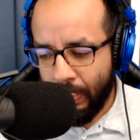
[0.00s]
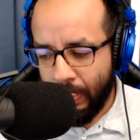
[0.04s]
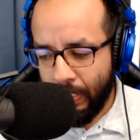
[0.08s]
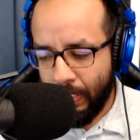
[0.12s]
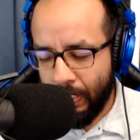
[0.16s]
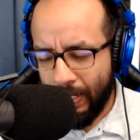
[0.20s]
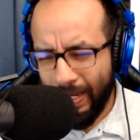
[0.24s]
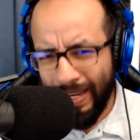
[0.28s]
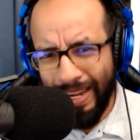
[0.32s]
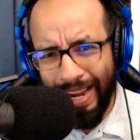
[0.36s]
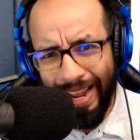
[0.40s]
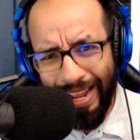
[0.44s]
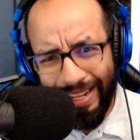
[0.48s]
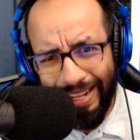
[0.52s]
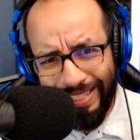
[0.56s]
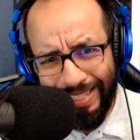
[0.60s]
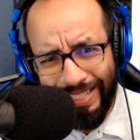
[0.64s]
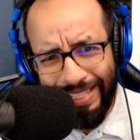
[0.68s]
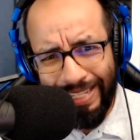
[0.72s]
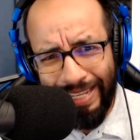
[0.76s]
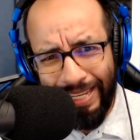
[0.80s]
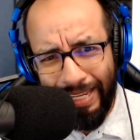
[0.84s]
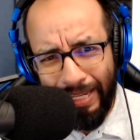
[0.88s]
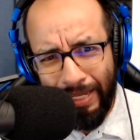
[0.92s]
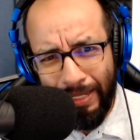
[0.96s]

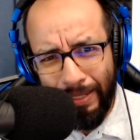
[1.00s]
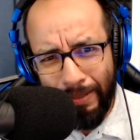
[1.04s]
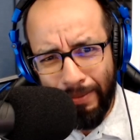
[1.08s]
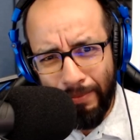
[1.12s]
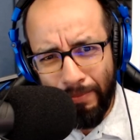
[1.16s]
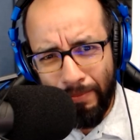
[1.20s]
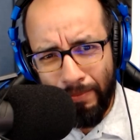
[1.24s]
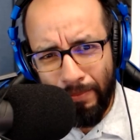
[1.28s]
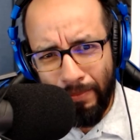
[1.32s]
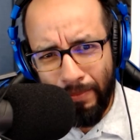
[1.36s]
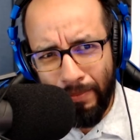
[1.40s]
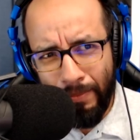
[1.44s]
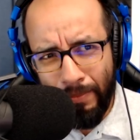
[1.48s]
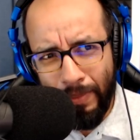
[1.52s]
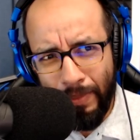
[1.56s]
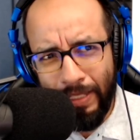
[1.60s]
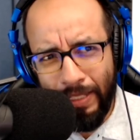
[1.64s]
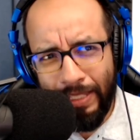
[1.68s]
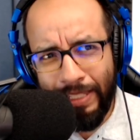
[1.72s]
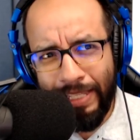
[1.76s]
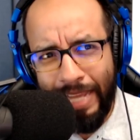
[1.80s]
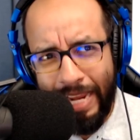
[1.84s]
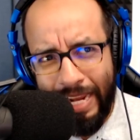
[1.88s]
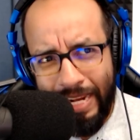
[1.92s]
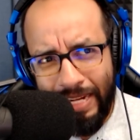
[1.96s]
Nazi,
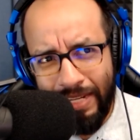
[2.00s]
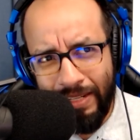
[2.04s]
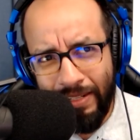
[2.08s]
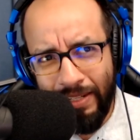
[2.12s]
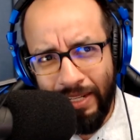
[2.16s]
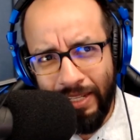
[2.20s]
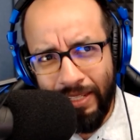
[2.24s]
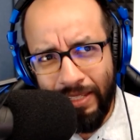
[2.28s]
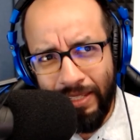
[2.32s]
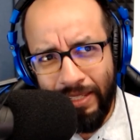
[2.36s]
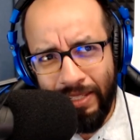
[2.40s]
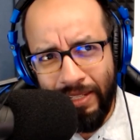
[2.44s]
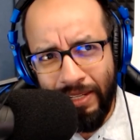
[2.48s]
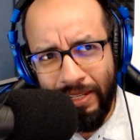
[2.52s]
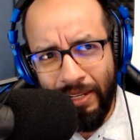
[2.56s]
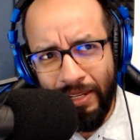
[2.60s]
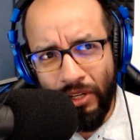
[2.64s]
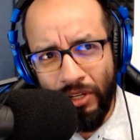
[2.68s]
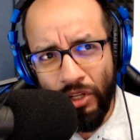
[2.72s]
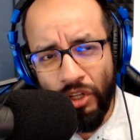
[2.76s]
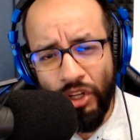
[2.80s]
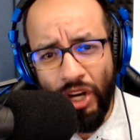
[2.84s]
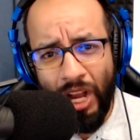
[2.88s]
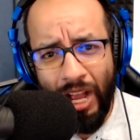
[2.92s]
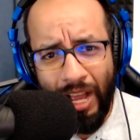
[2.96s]
Satanist,
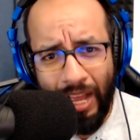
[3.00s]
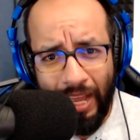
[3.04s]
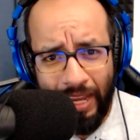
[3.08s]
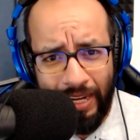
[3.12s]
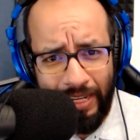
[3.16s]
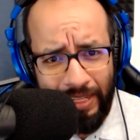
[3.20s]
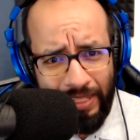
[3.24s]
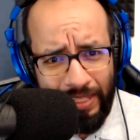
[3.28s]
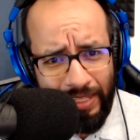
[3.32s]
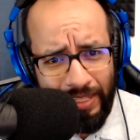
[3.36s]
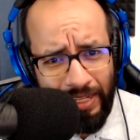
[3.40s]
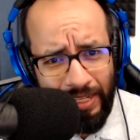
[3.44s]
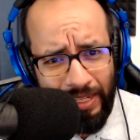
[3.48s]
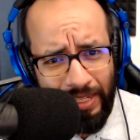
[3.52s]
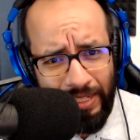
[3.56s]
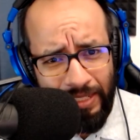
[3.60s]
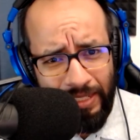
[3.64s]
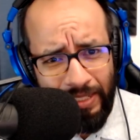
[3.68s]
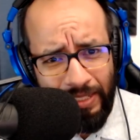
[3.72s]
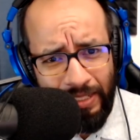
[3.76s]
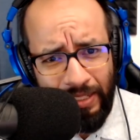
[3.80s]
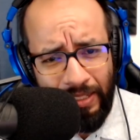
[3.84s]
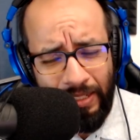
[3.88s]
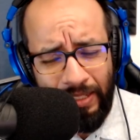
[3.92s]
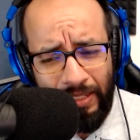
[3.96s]
Jihadist.
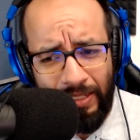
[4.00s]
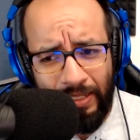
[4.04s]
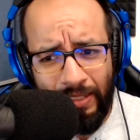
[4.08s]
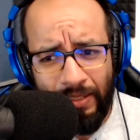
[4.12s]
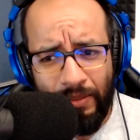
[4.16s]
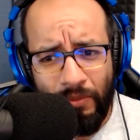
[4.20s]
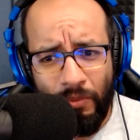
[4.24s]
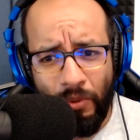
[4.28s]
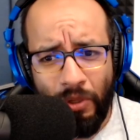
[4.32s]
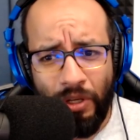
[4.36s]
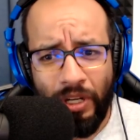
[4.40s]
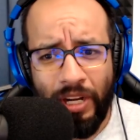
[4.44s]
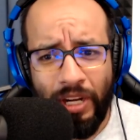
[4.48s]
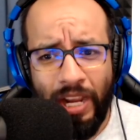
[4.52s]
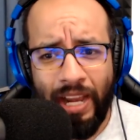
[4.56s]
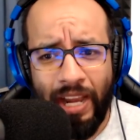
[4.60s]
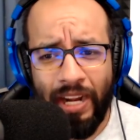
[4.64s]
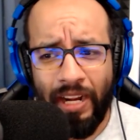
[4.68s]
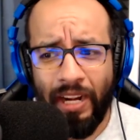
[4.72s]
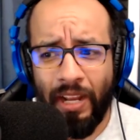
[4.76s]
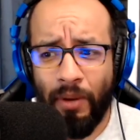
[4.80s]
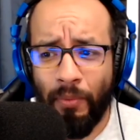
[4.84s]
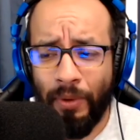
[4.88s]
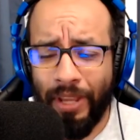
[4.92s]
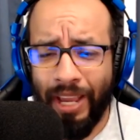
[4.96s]
We got an
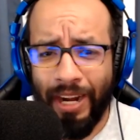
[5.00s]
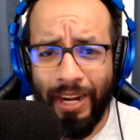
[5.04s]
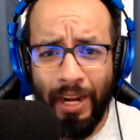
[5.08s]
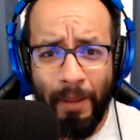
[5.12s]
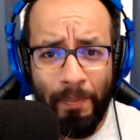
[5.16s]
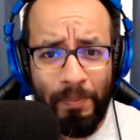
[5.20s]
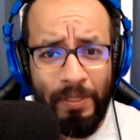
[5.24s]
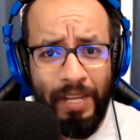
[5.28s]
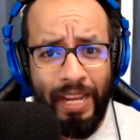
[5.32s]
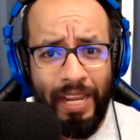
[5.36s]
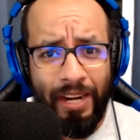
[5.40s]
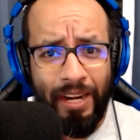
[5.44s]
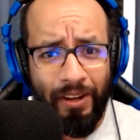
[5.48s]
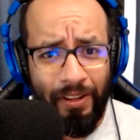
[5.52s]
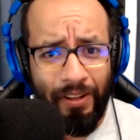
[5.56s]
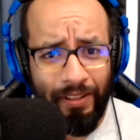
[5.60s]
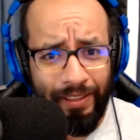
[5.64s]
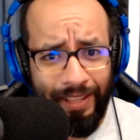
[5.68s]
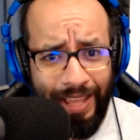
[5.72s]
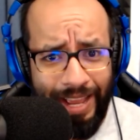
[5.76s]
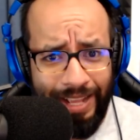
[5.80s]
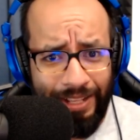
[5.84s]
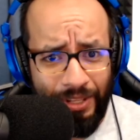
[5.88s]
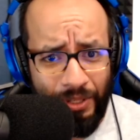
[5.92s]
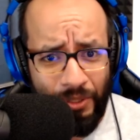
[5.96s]
update on
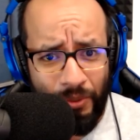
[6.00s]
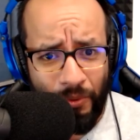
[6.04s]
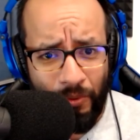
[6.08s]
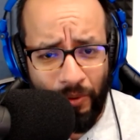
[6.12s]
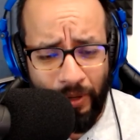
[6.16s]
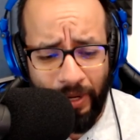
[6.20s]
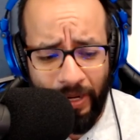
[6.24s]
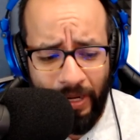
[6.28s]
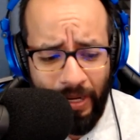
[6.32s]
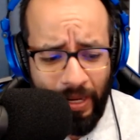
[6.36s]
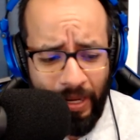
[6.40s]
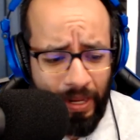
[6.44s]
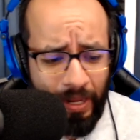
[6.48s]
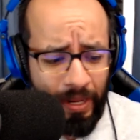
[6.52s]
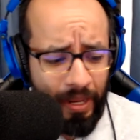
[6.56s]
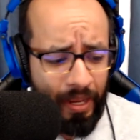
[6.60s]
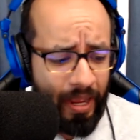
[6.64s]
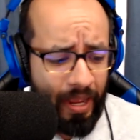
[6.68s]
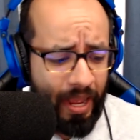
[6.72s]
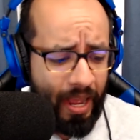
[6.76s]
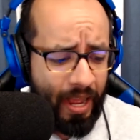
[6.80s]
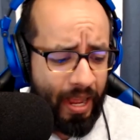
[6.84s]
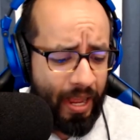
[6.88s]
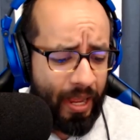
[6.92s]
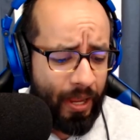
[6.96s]
that story.
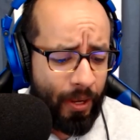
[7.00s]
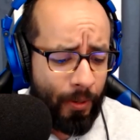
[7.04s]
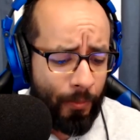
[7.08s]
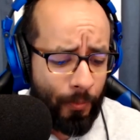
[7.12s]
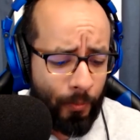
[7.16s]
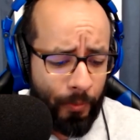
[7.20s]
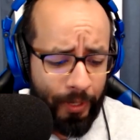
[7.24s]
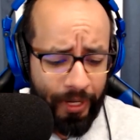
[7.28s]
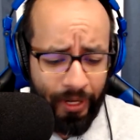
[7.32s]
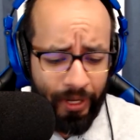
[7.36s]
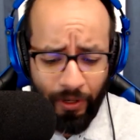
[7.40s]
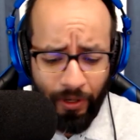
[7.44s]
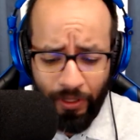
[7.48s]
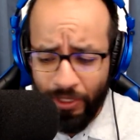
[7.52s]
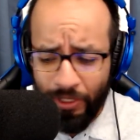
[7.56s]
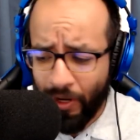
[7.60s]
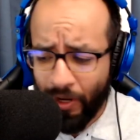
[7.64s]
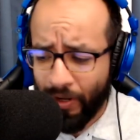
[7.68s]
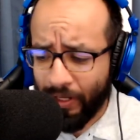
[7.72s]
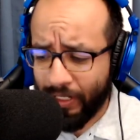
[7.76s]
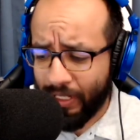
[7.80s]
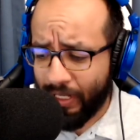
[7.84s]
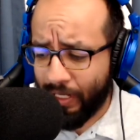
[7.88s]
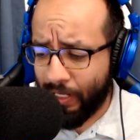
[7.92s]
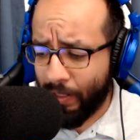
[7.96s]
We are
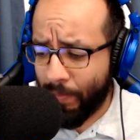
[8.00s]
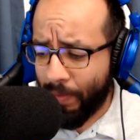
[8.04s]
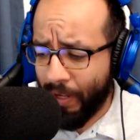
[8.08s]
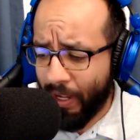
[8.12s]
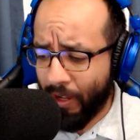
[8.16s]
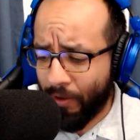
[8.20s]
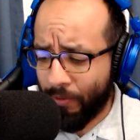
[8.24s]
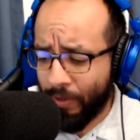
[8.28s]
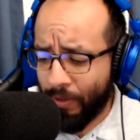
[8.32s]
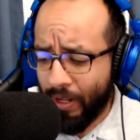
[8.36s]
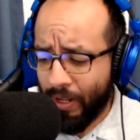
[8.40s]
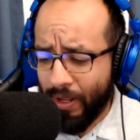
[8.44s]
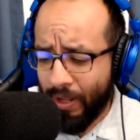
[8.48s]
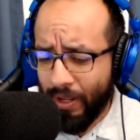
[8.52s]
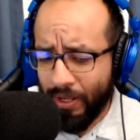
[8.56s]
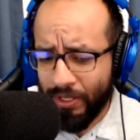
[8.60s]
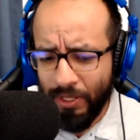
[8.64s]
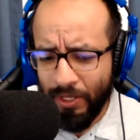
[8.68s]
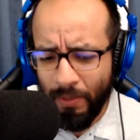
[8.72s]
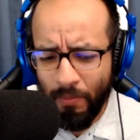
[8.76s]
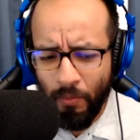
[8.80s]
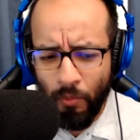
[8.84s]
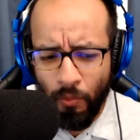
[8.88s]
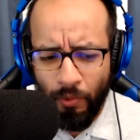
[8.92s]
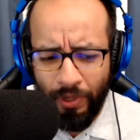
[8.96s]
talking about
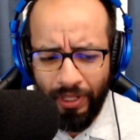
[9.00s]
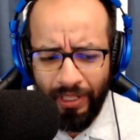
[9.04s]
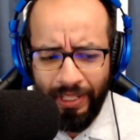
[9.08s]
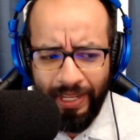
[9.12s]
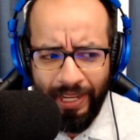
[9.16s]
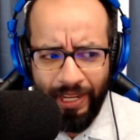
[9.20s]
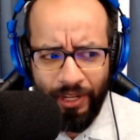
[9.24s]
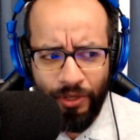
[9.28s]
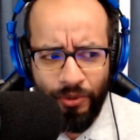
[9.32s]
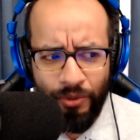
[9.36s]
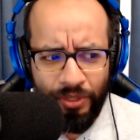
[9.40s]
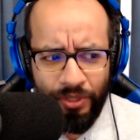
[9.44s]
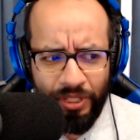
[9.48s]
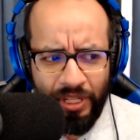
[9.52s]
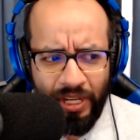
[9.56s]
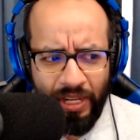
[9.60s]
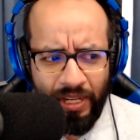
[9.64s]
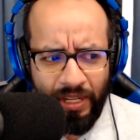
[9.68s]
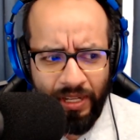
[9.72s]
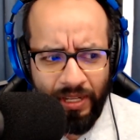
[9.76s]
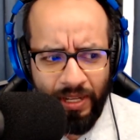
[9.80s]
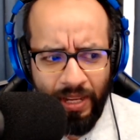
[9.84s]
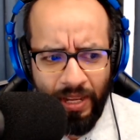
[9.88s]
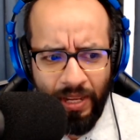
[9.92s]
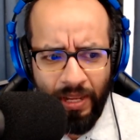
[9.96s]
some really interesting